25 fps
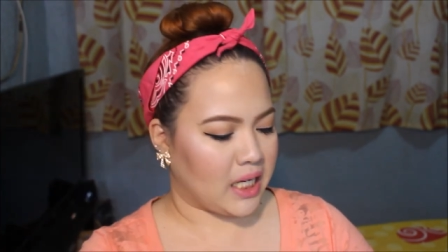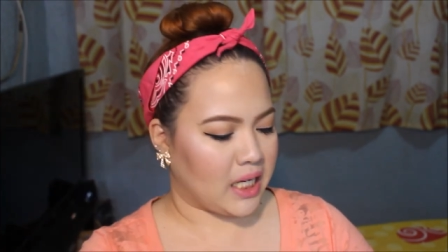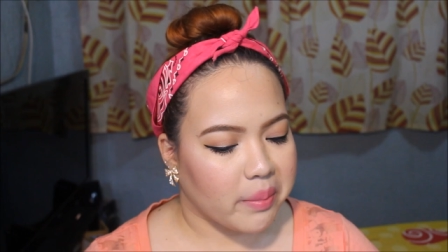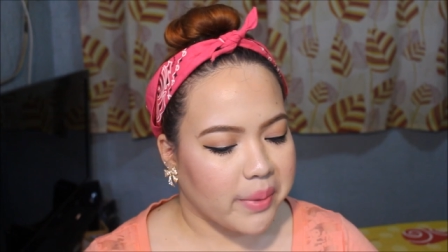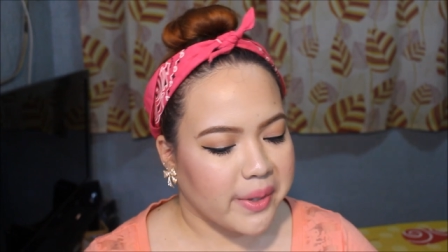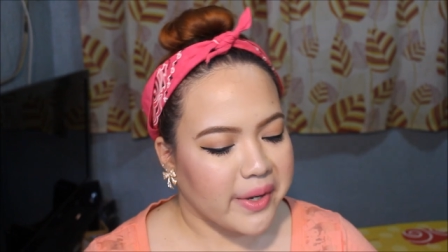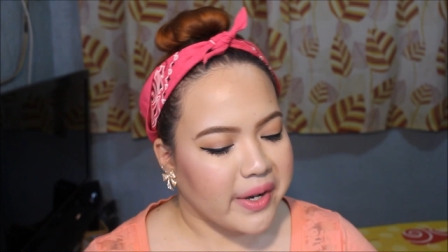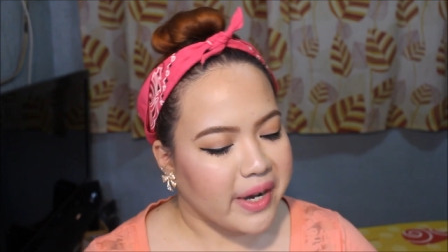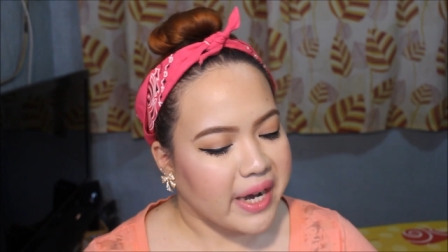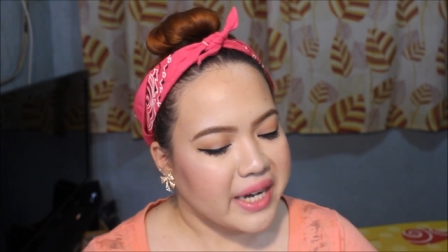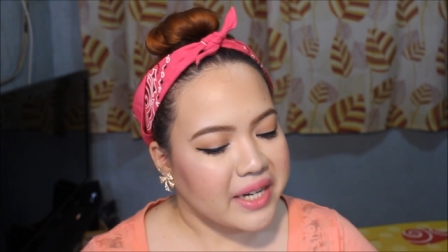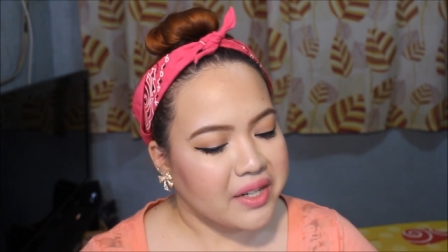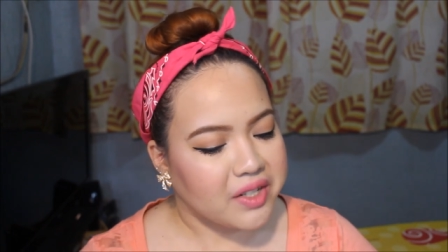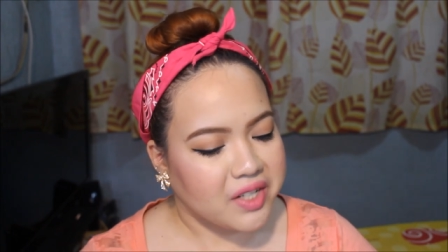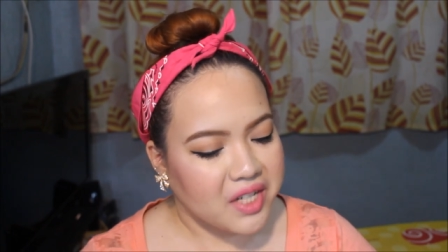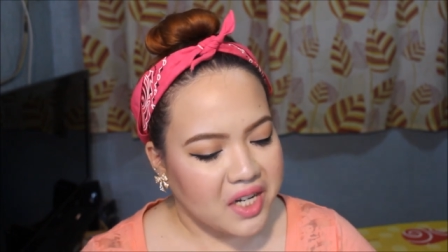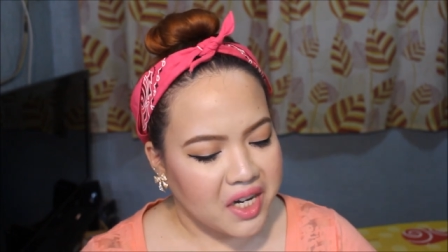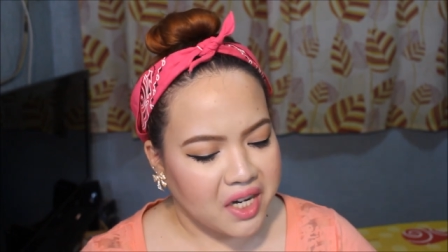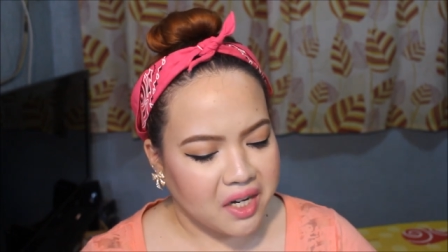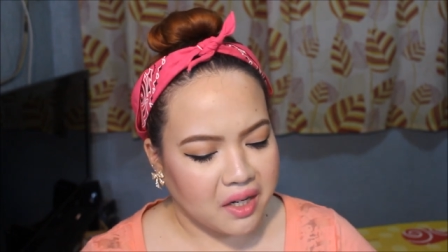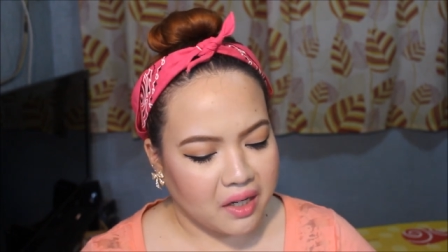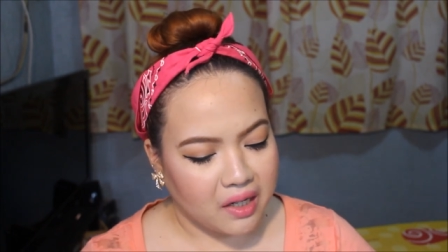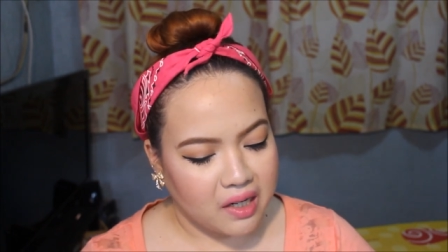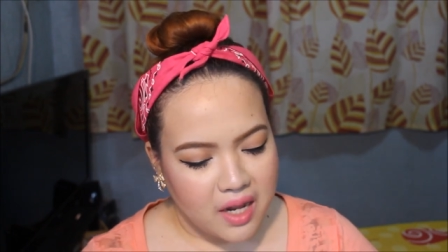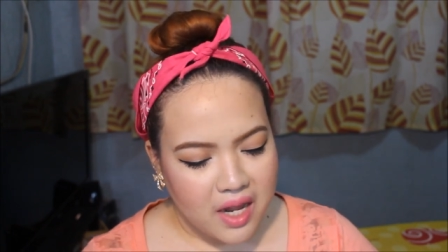Number
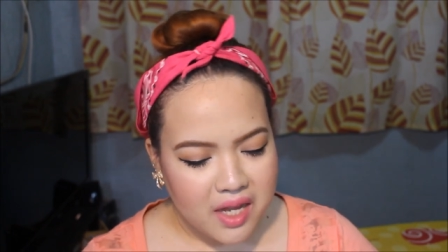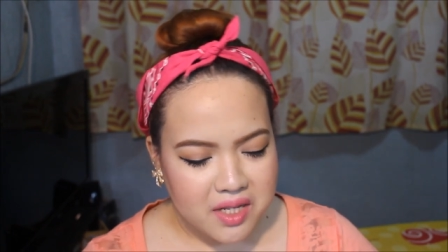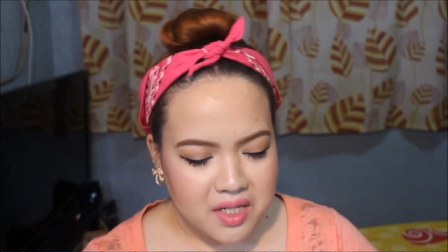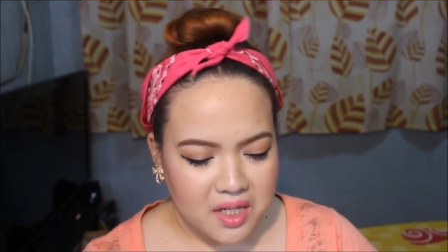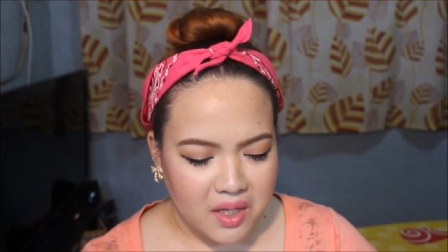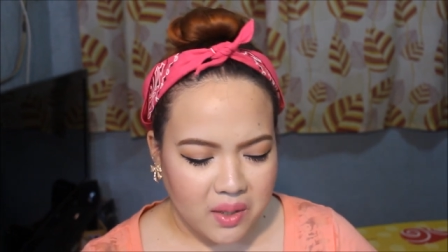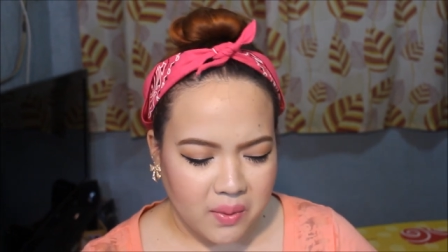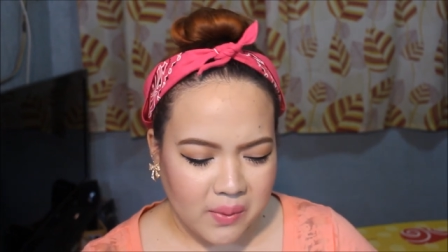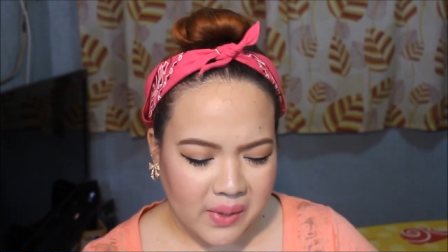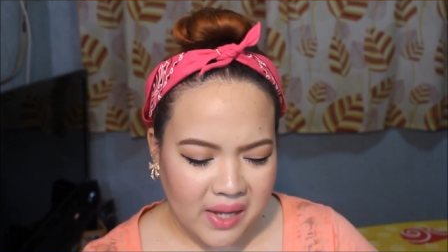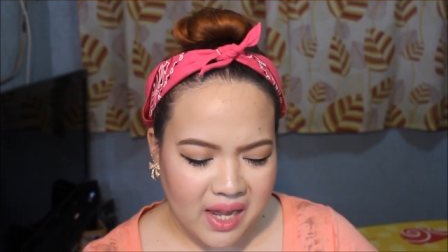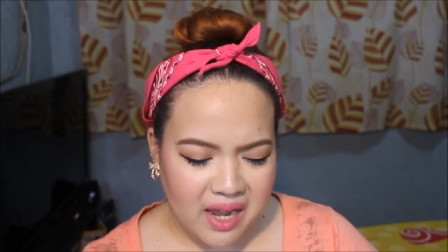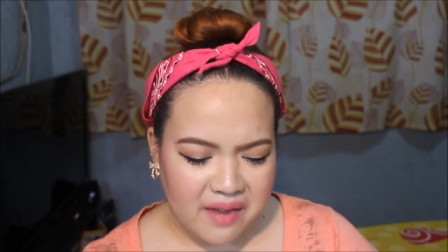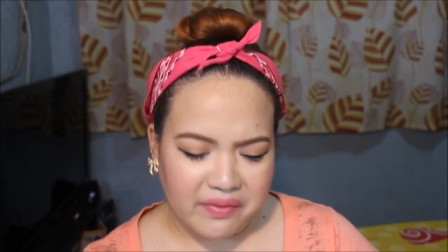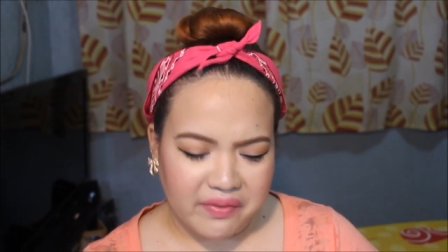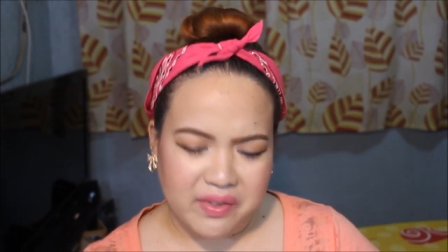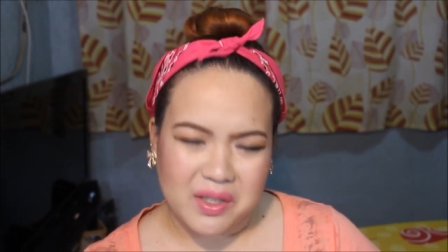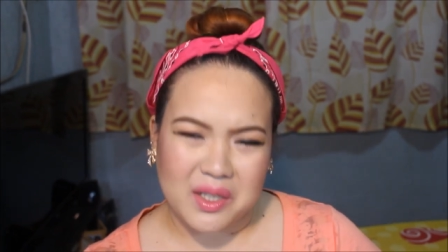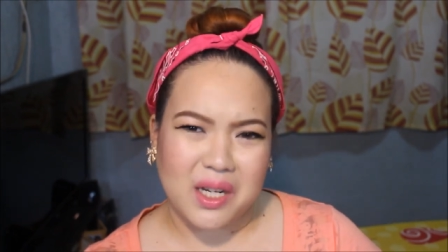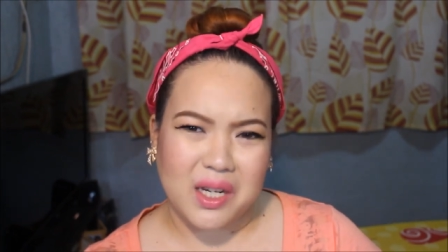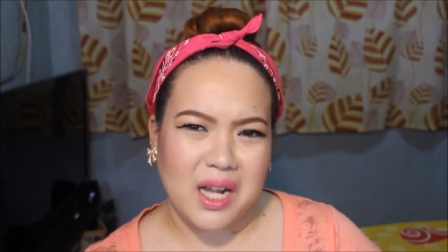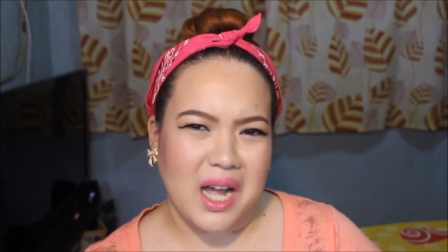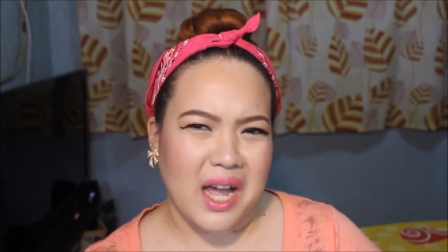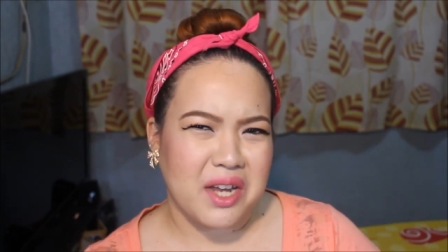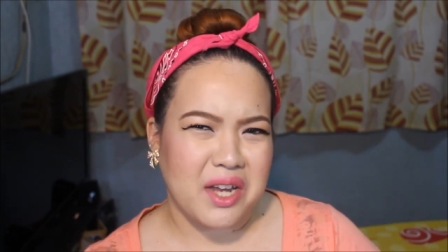19. Is it okay
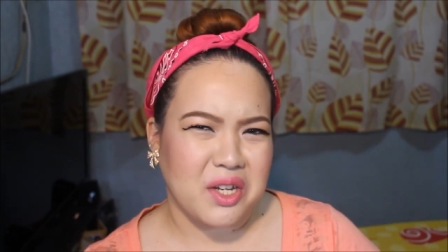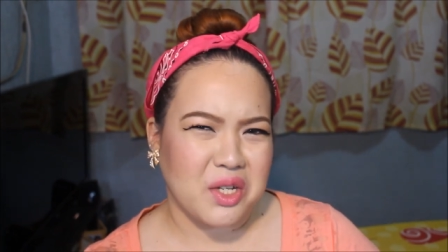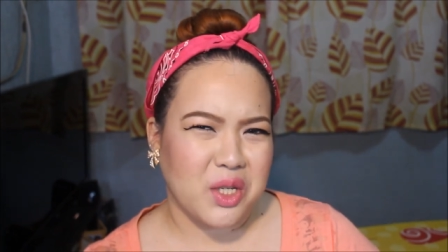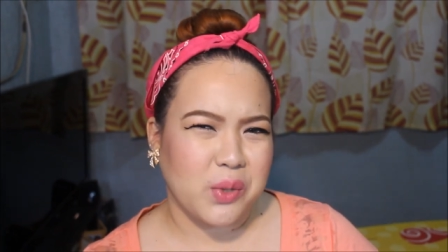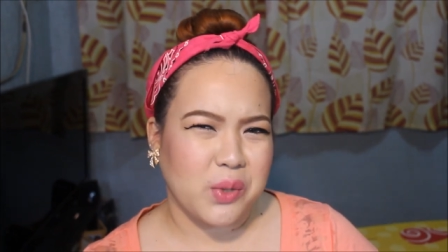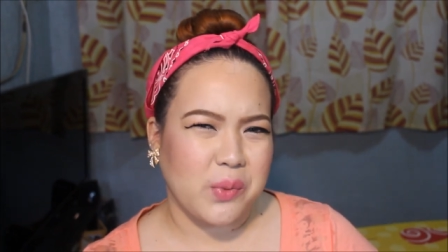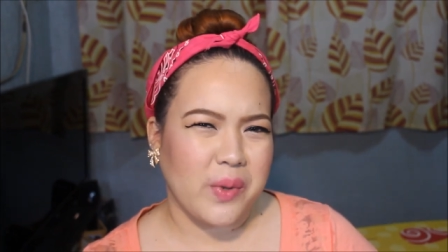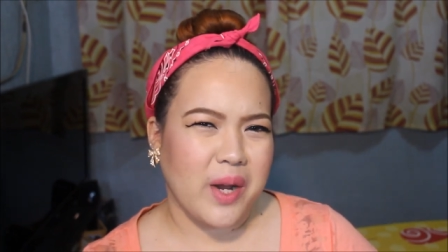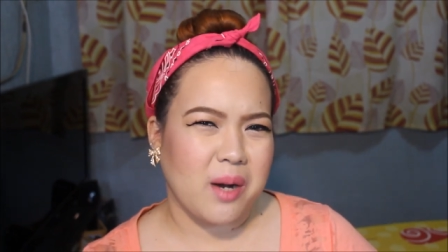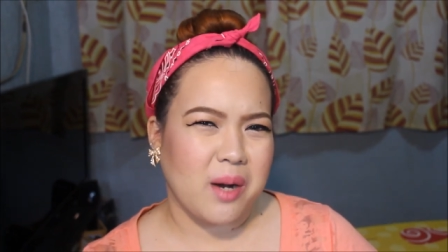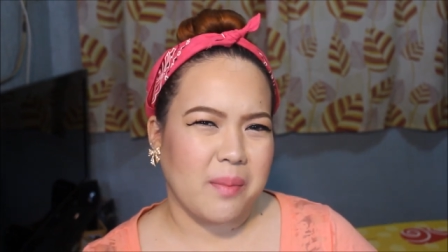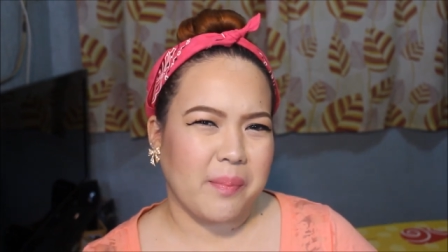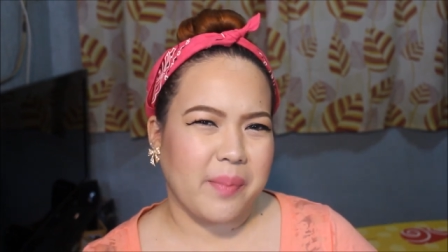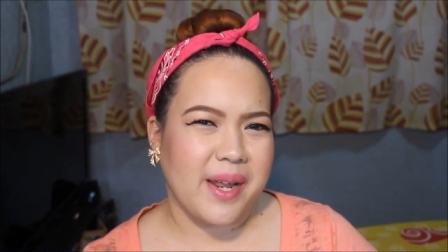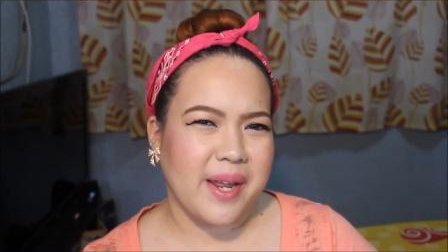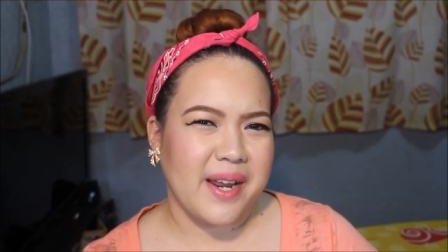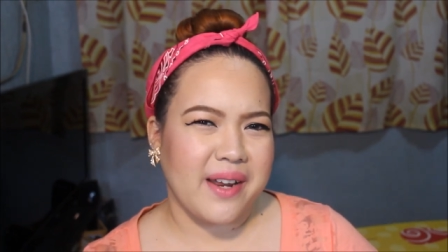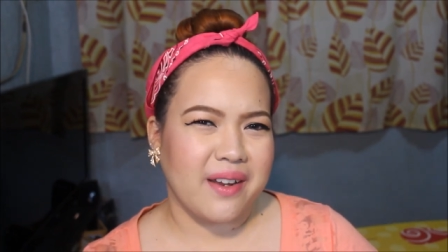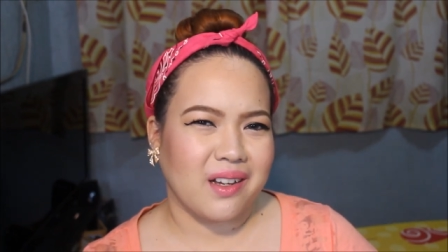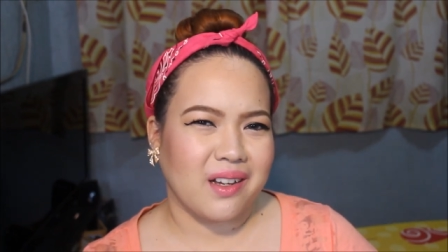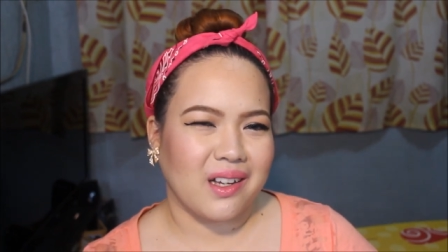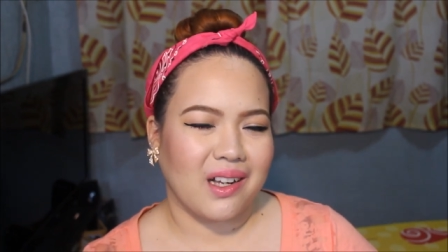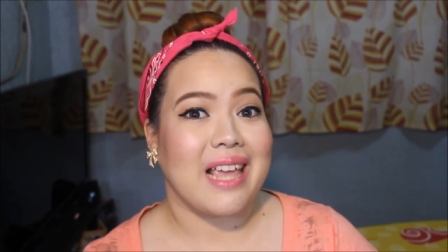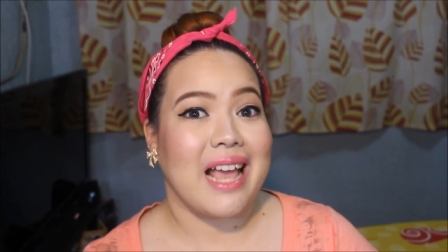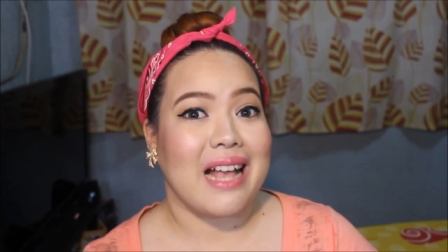for guys to wear
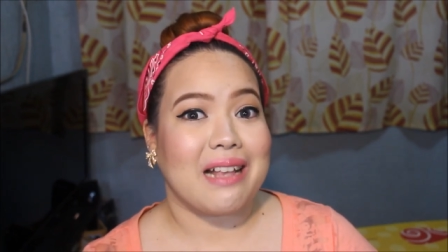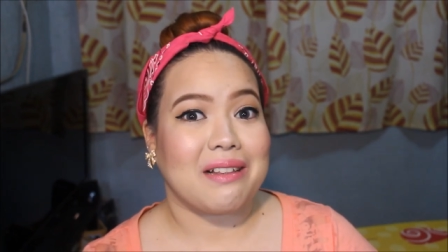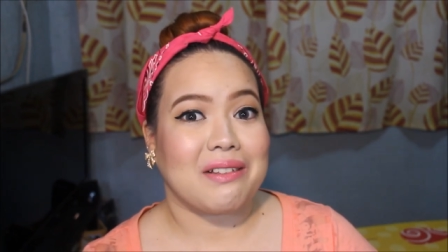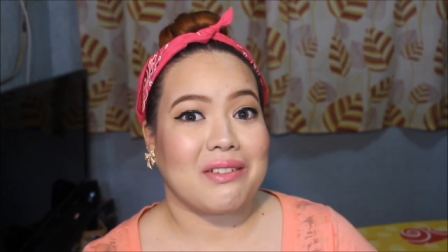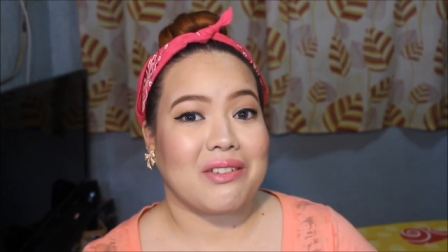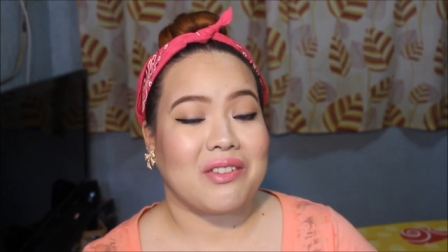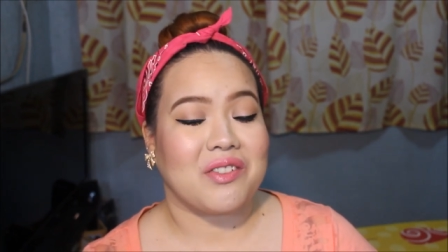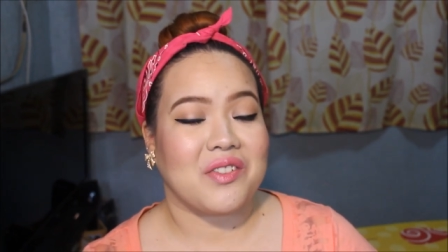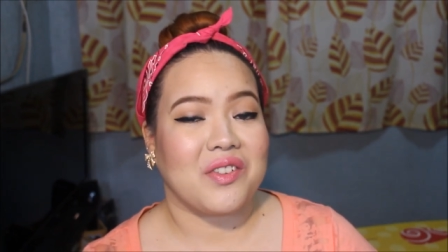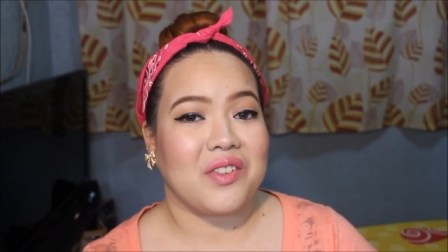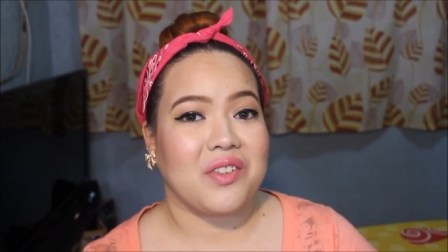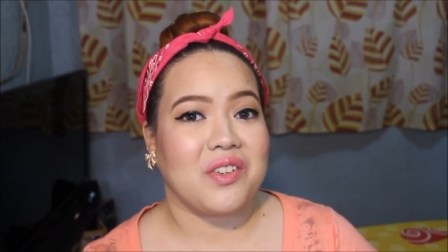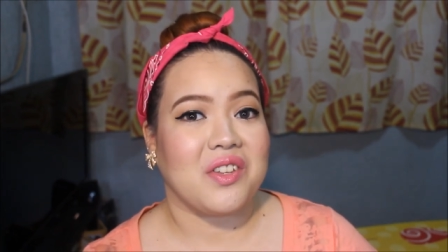pink? Yes.